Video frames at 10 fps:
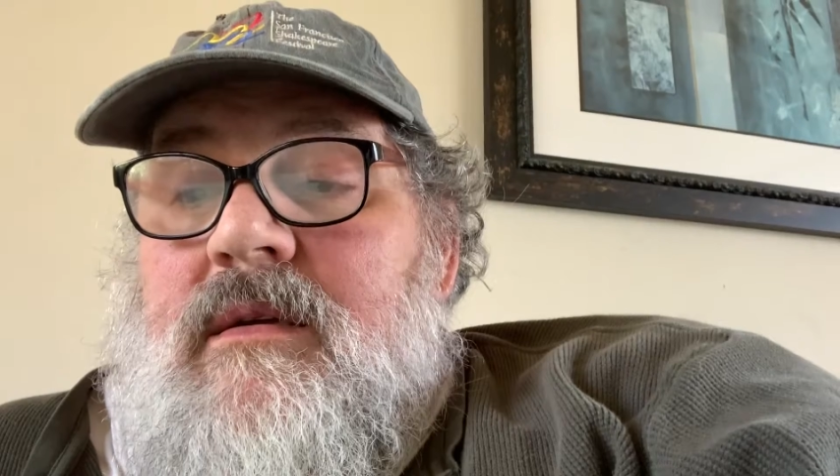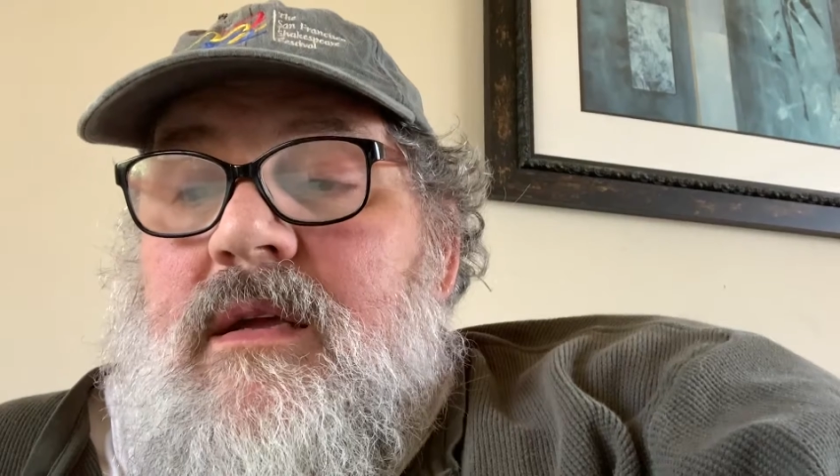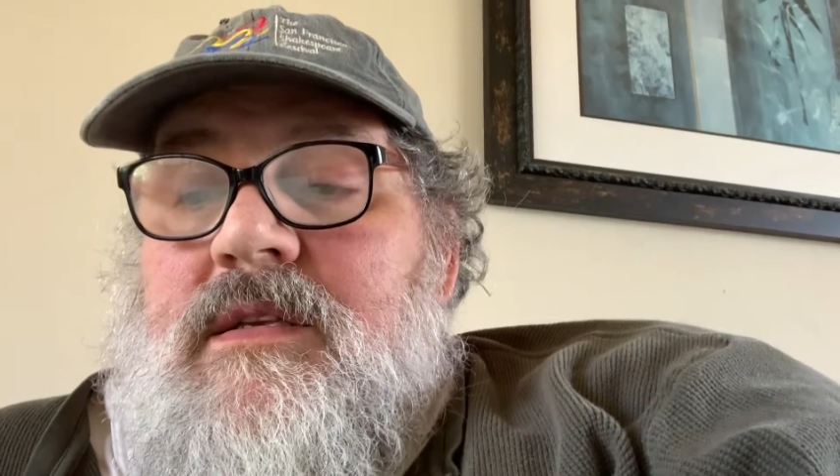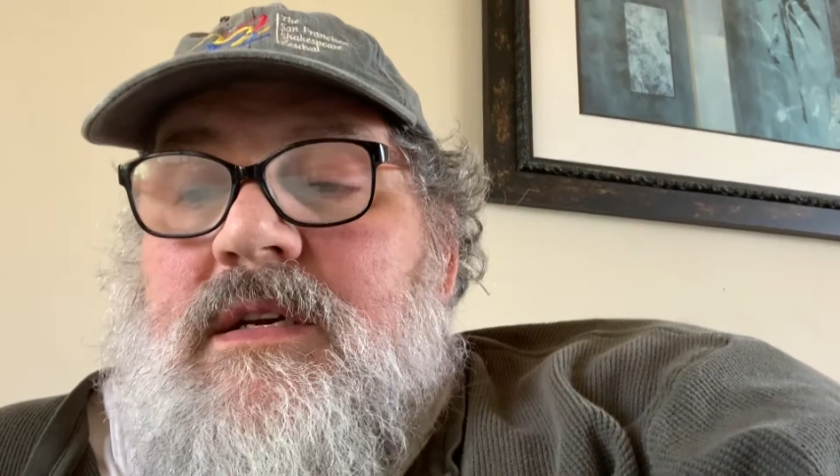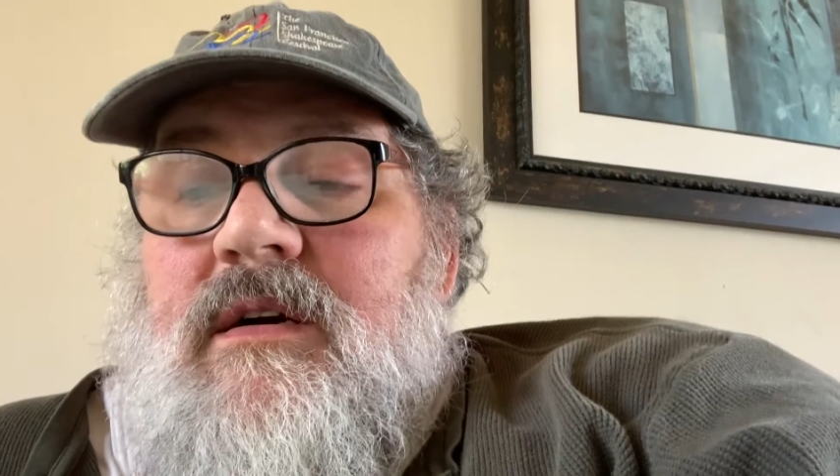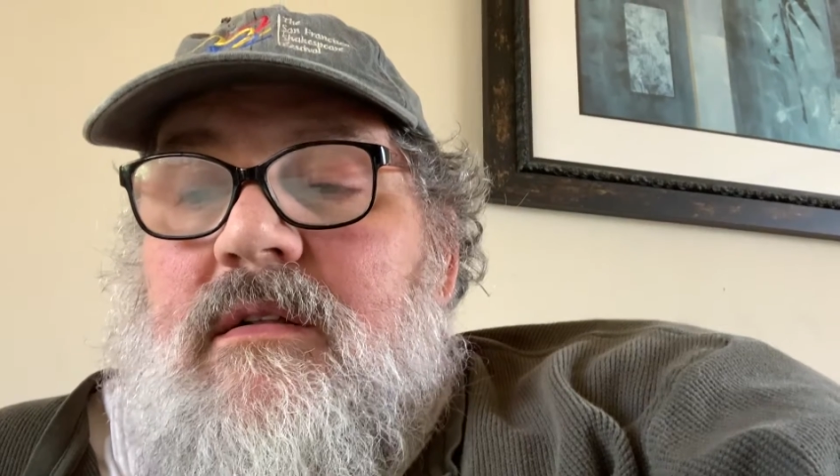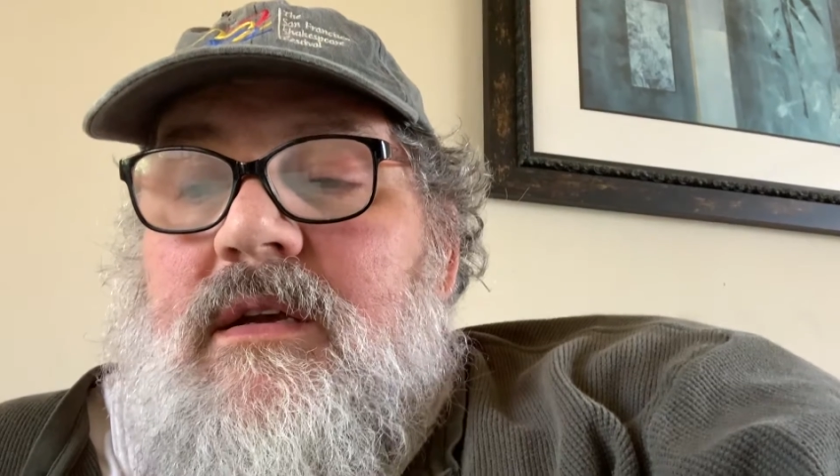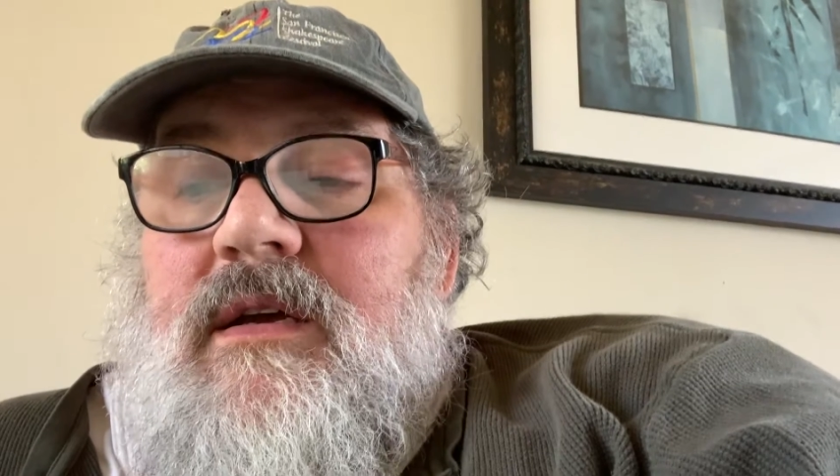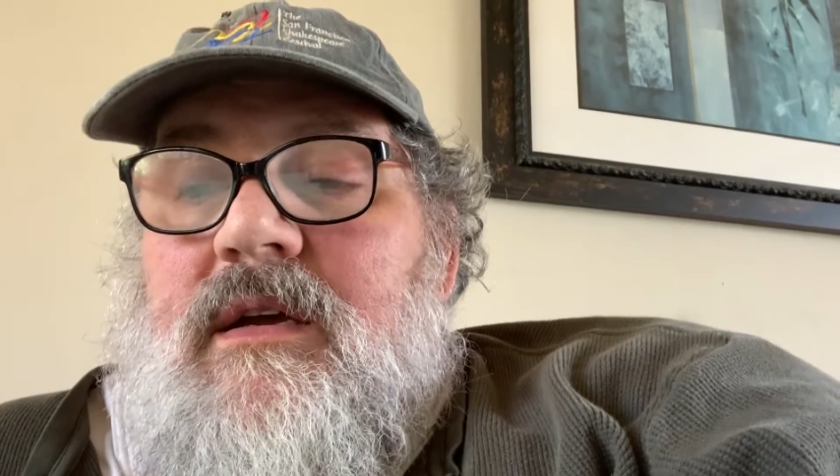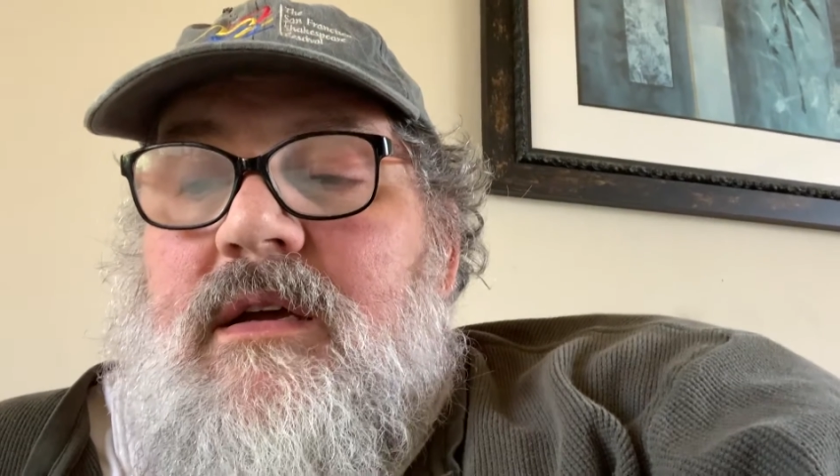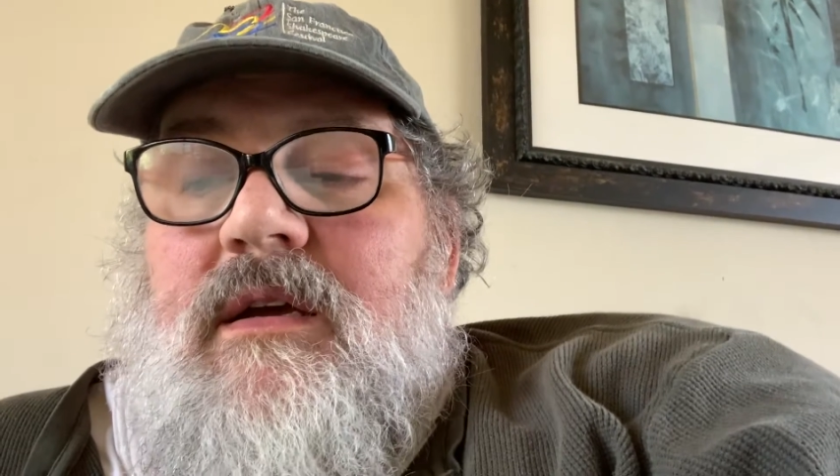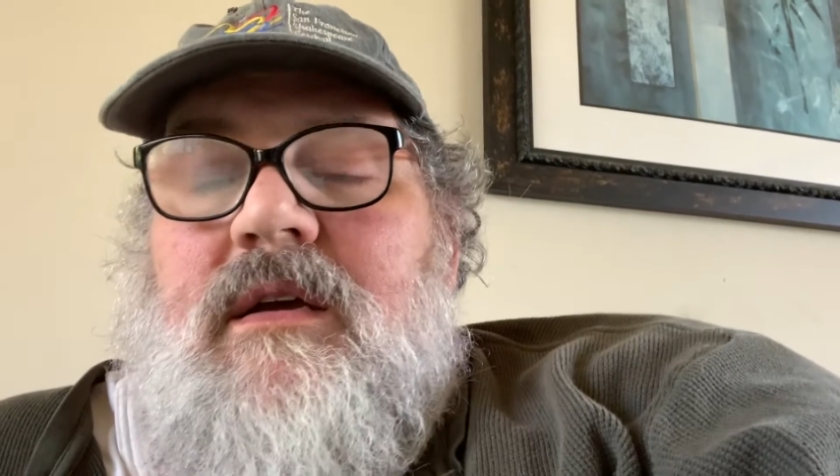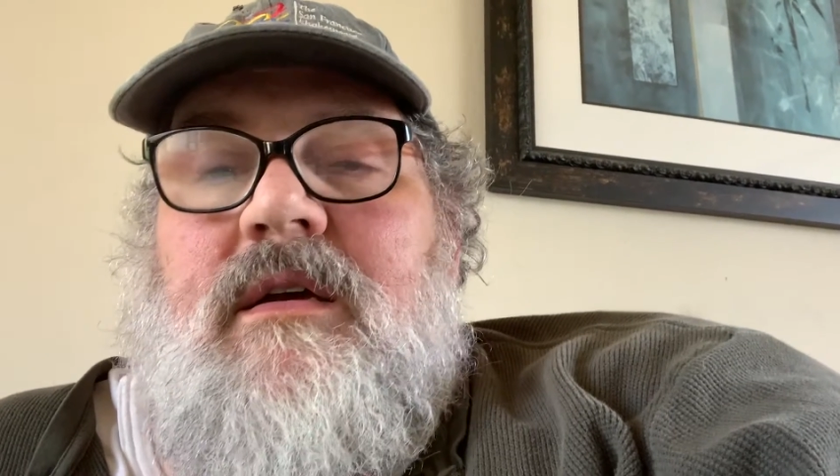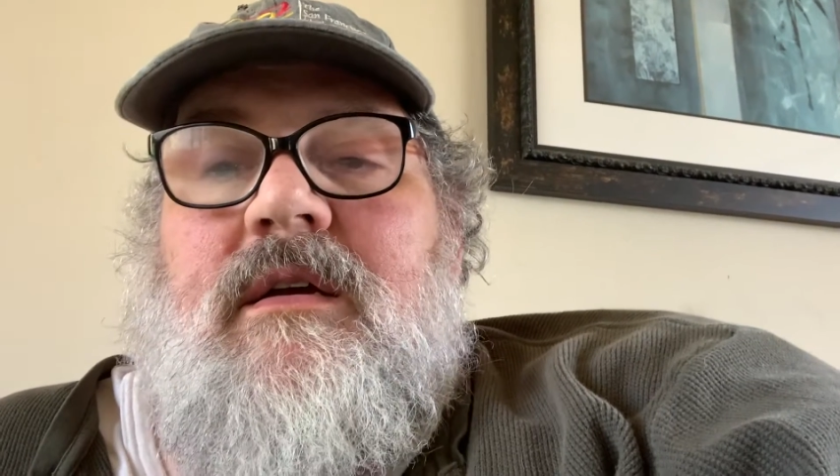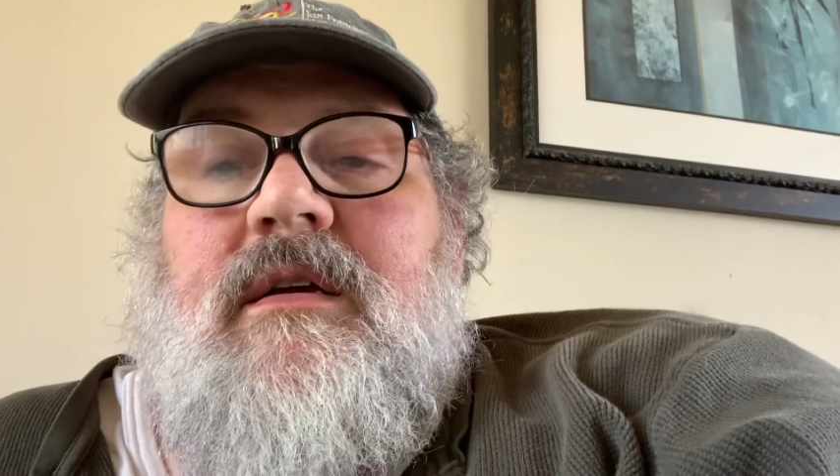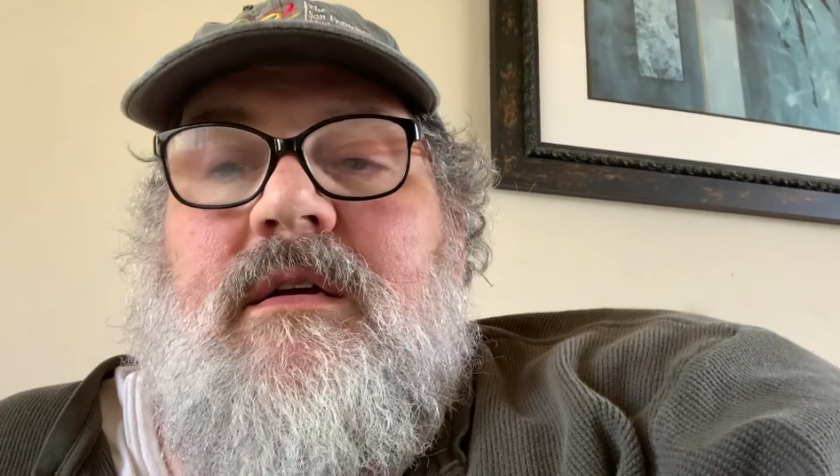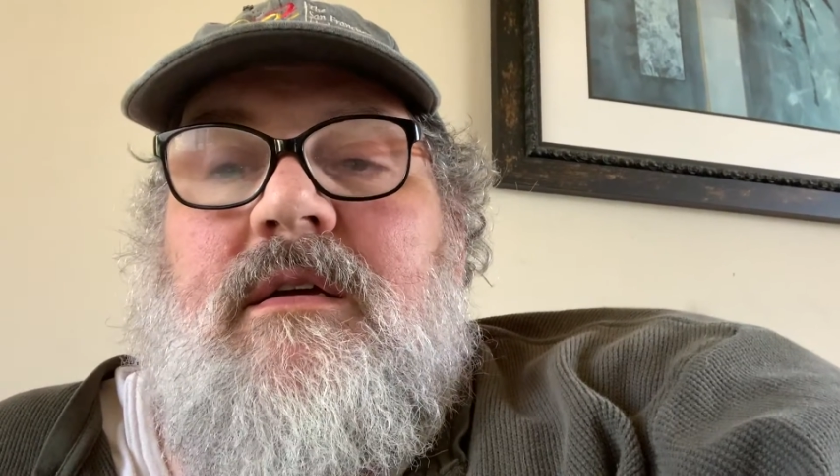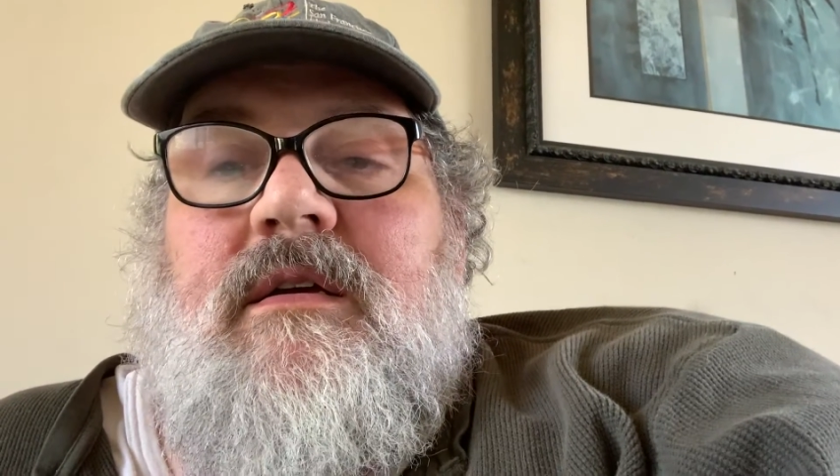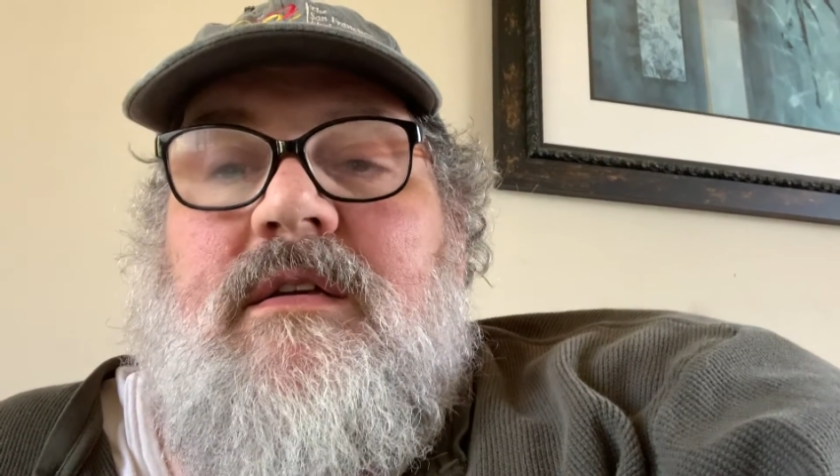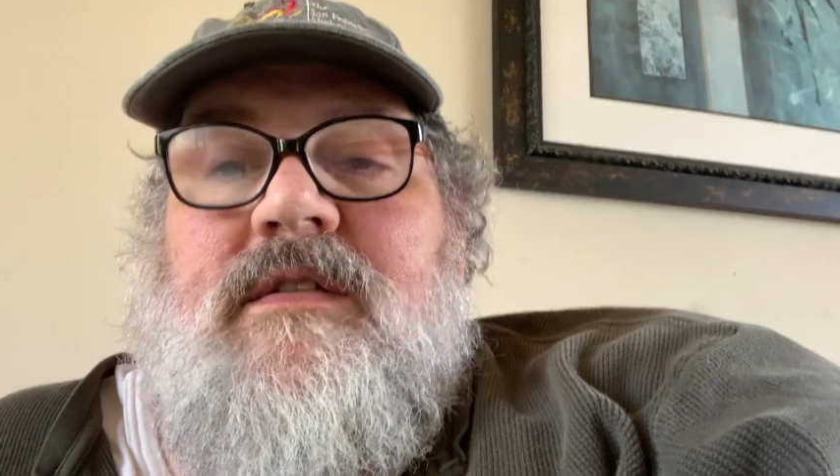It's called
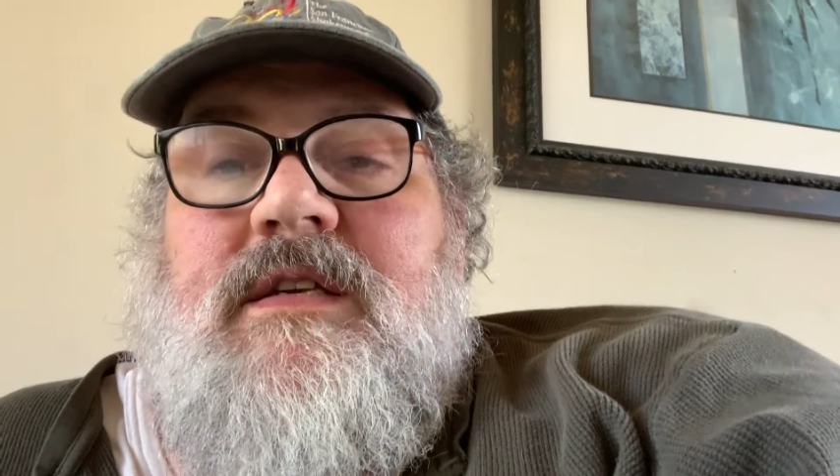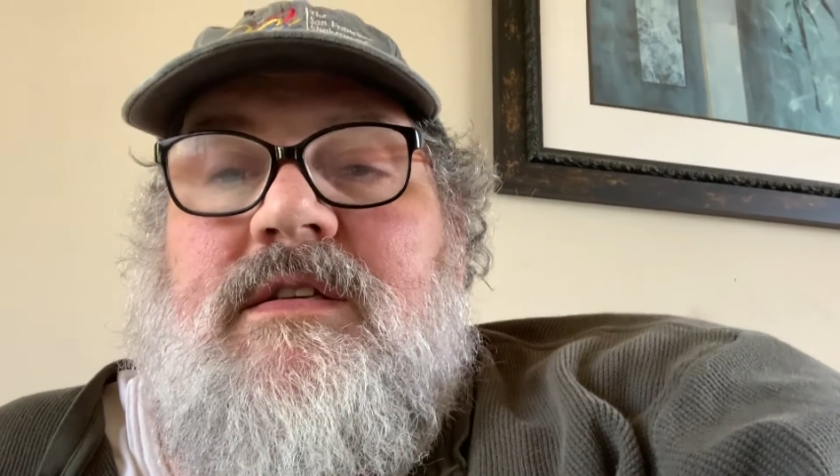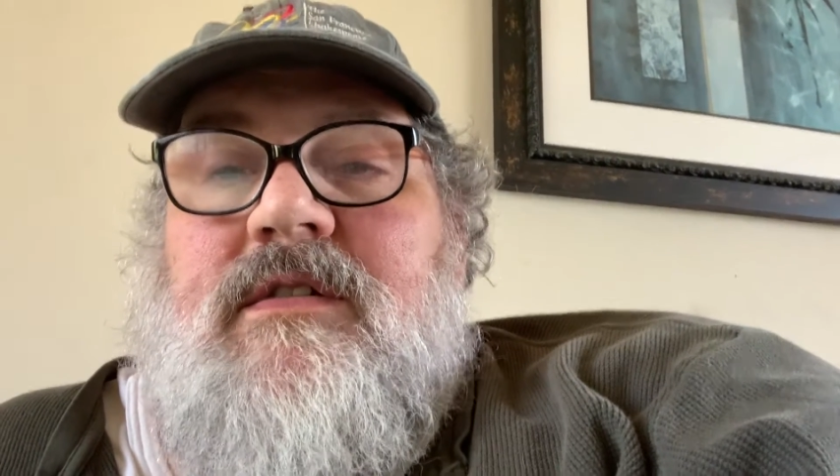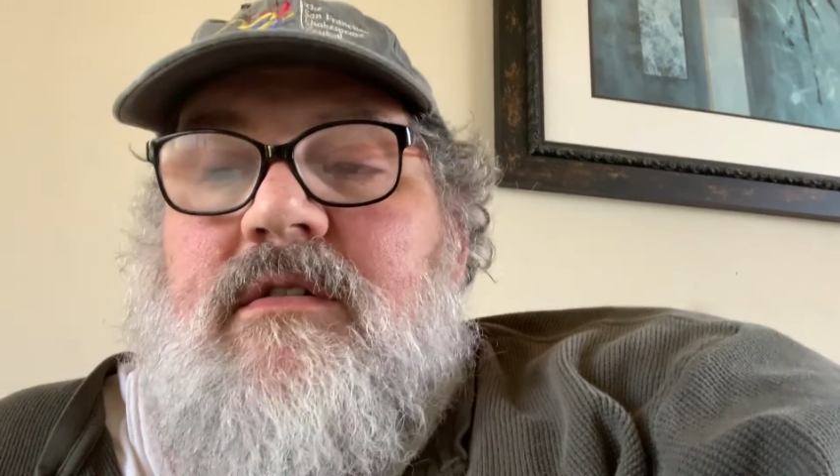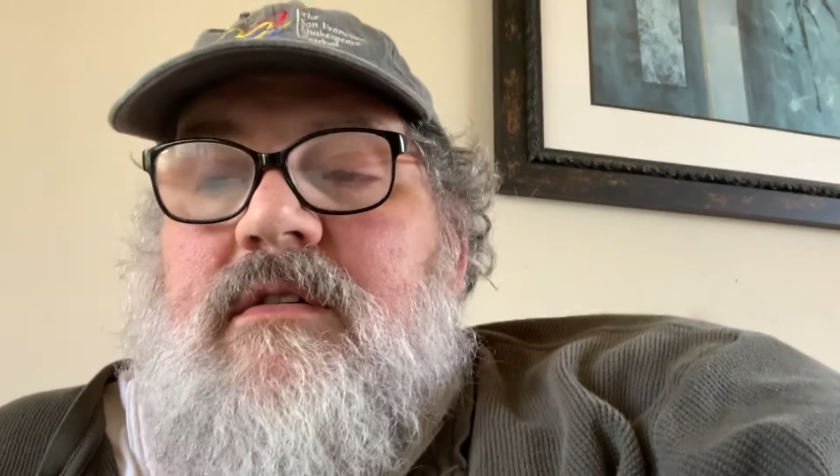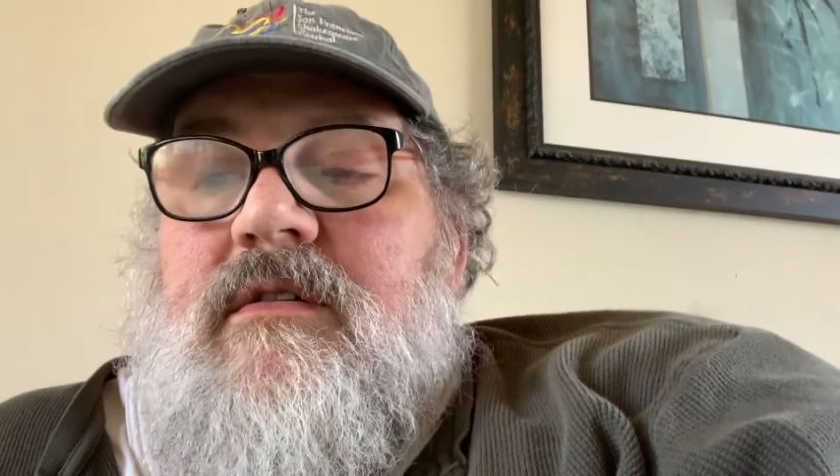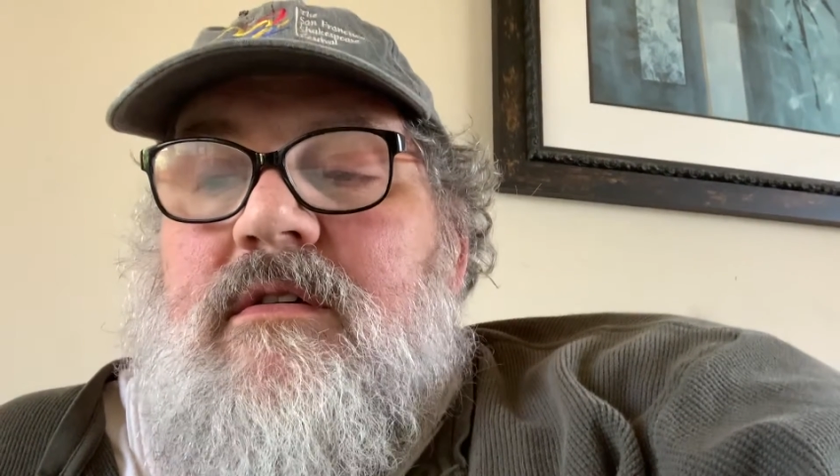Sister